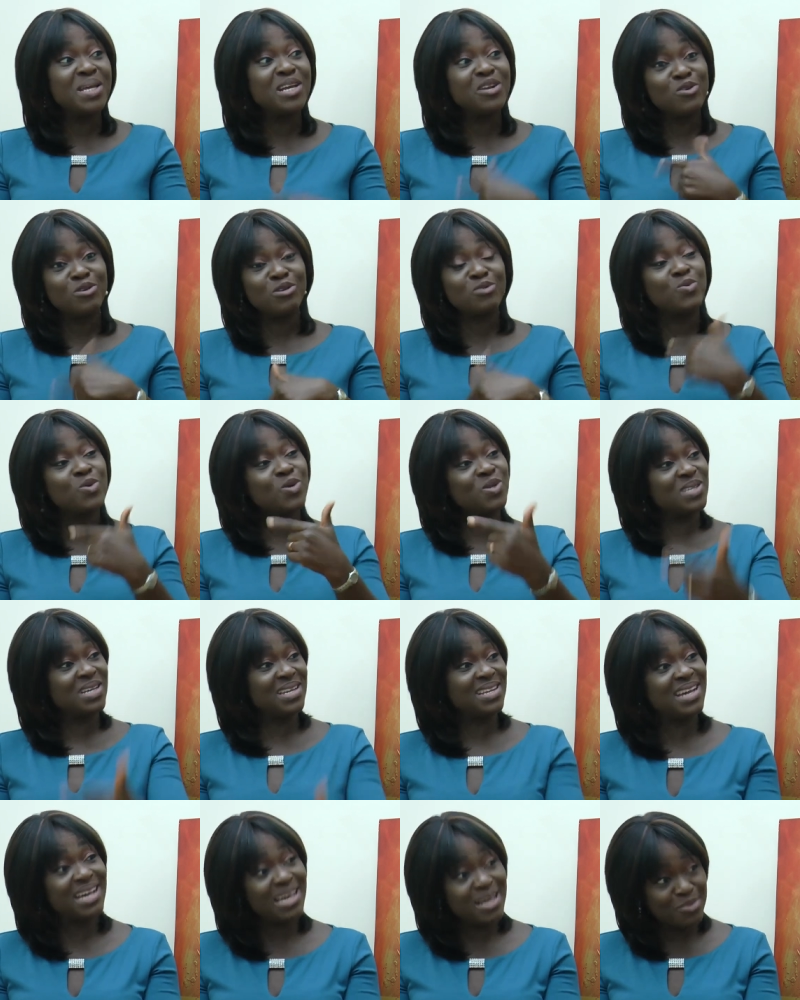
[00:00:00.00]
but they're not the
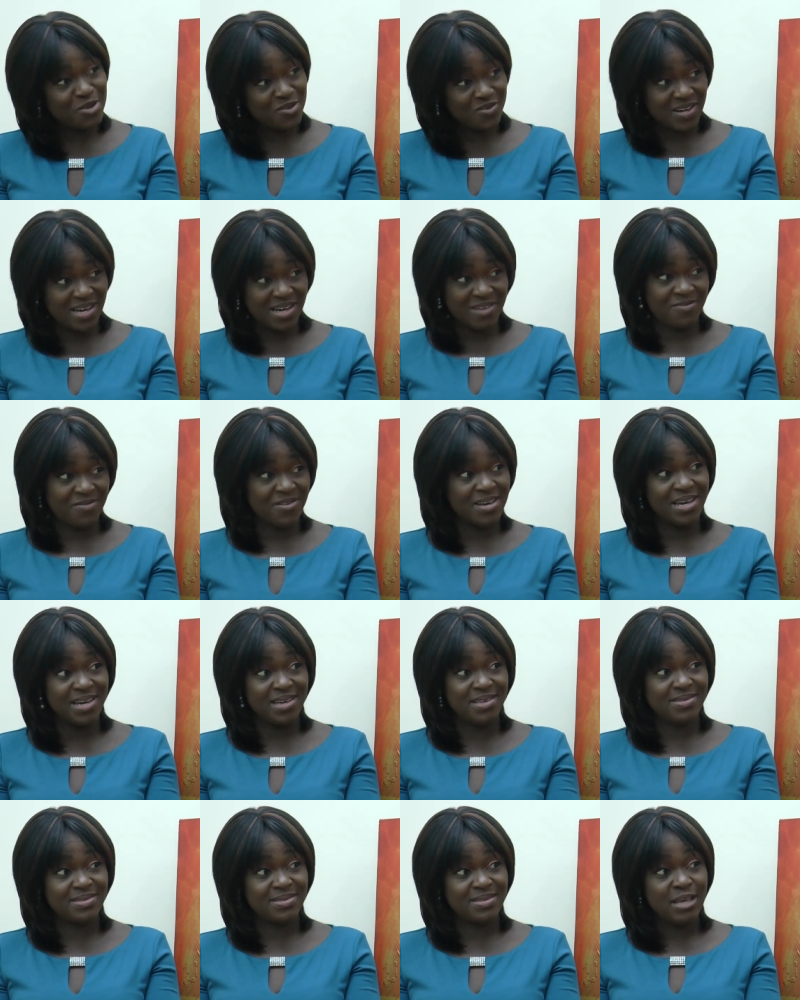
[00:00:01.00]
ones at the helm of our
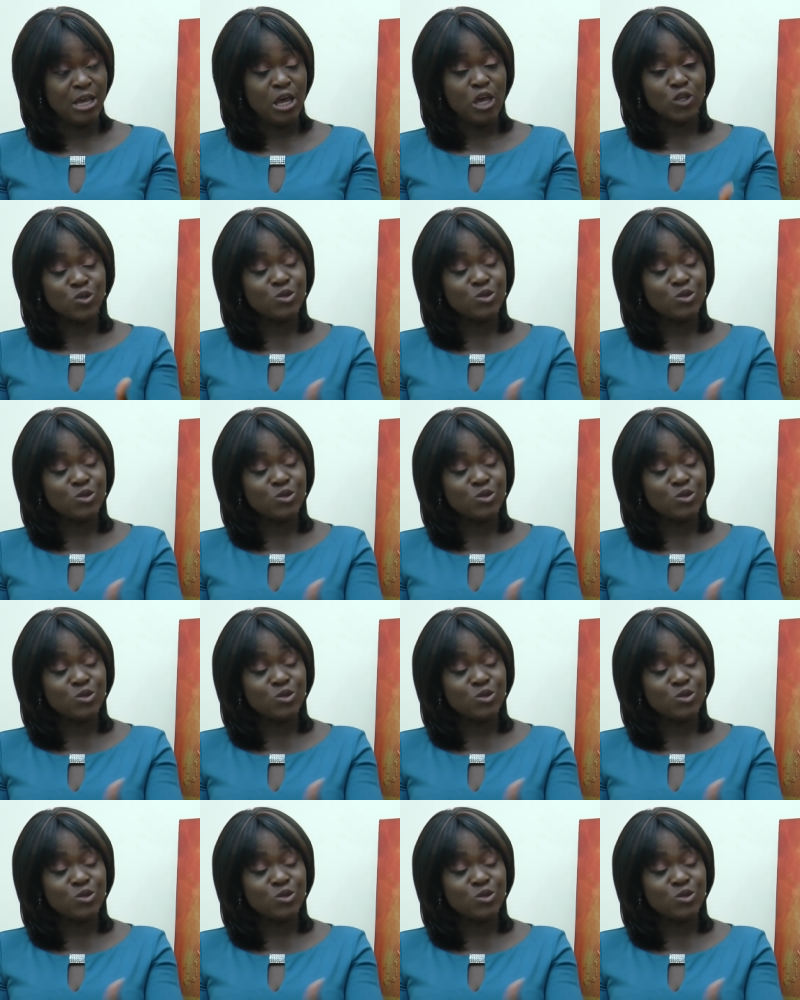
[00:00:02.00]
affairs.